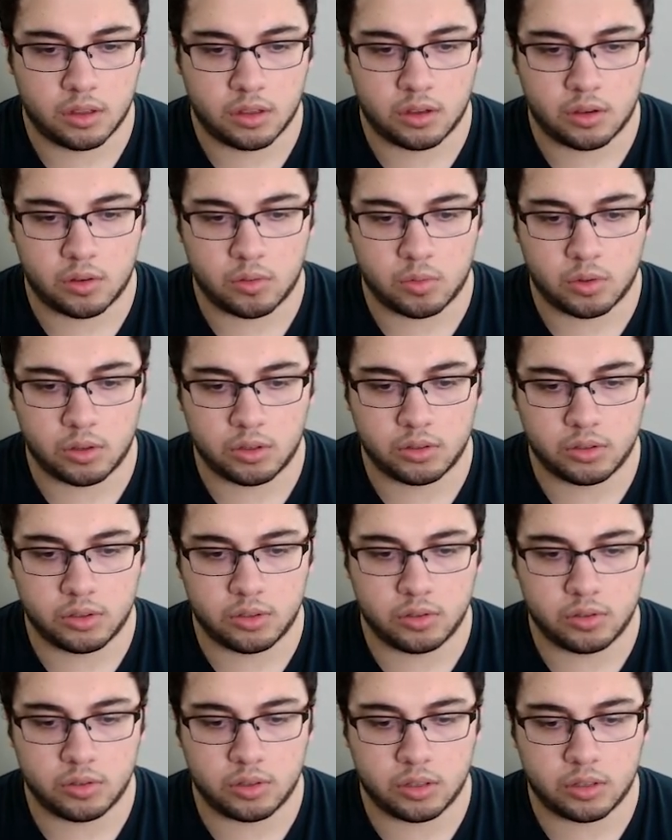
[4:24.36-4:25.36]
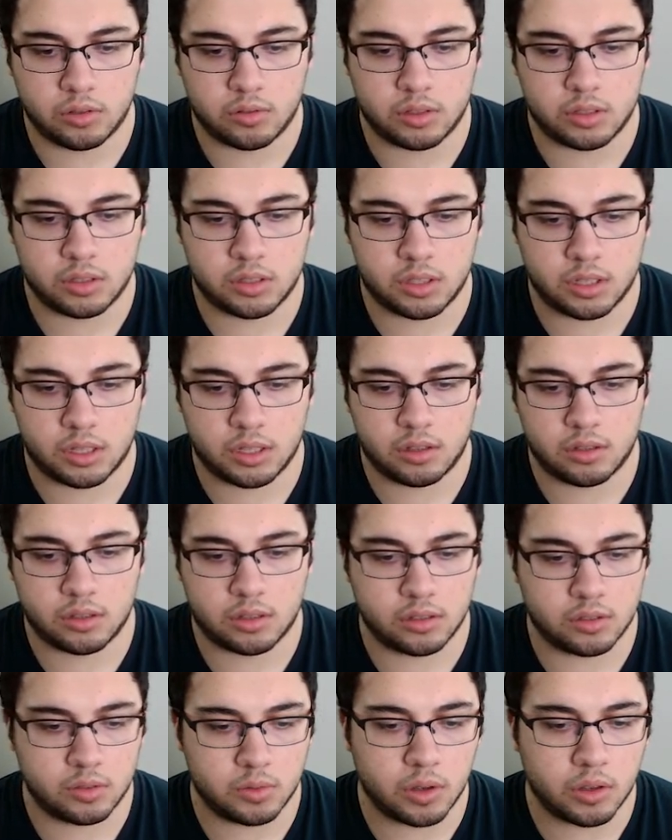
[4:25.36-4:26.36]
We'll do git reset
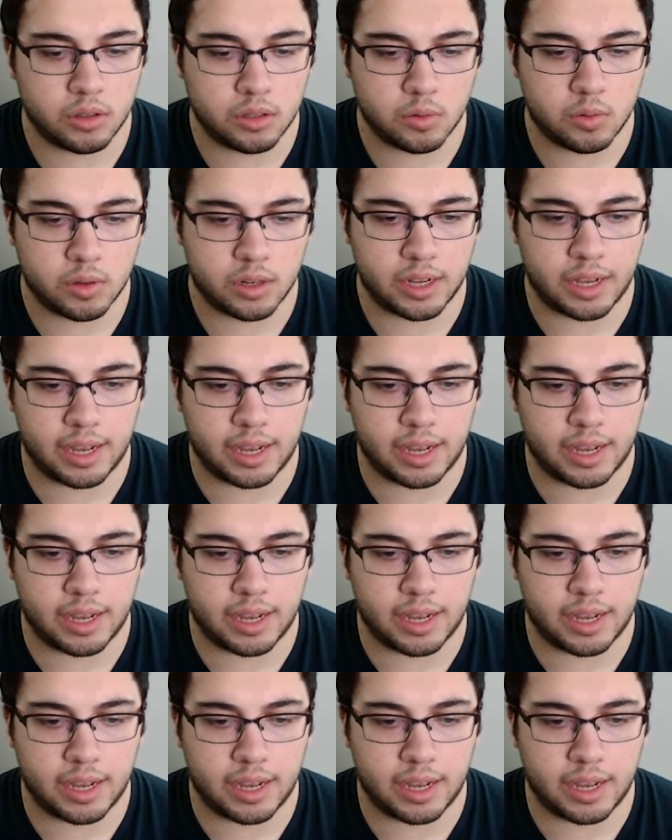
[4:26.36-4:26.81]
because we only want to